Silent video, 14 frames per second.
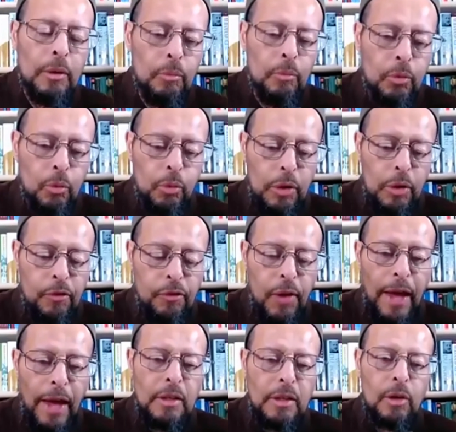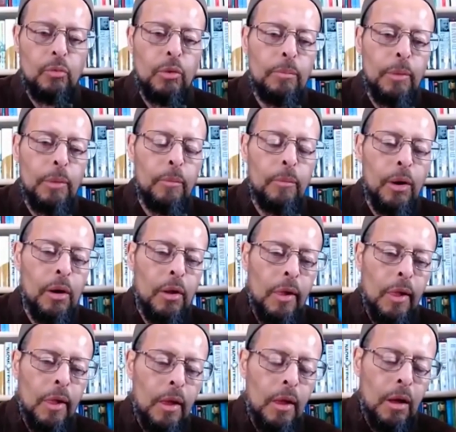reflect and remember
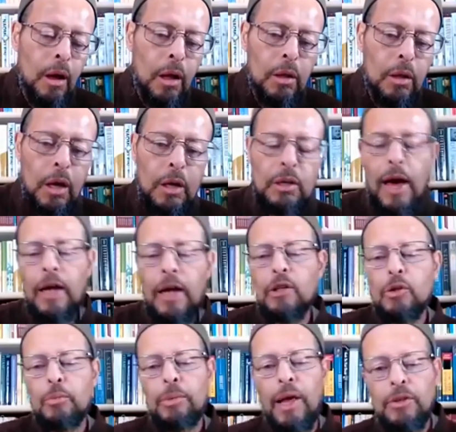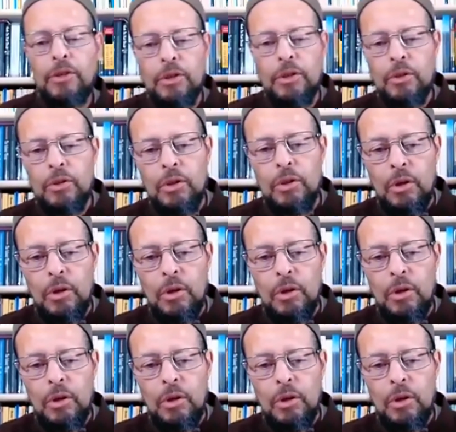Allah Ta'ala's blessings.